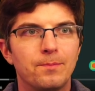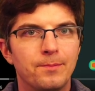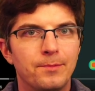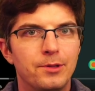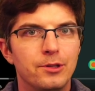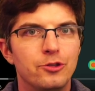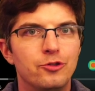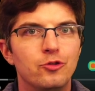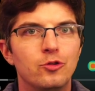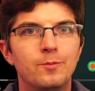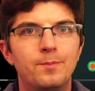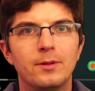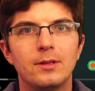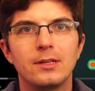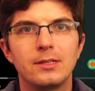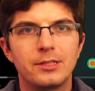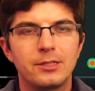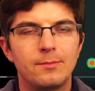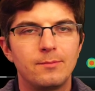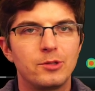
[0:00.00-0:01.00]
the
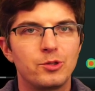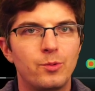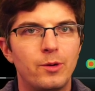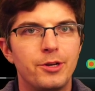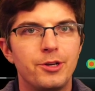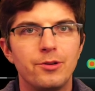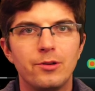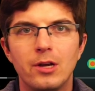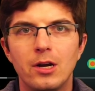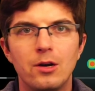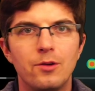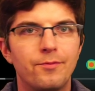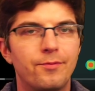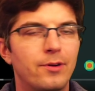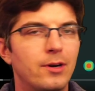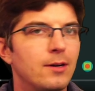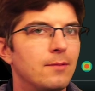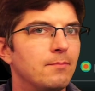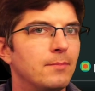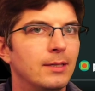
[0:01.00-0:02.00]
Drupalisms when you go
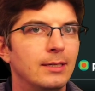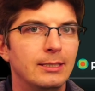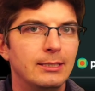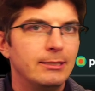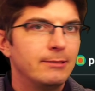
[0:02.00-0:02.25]
from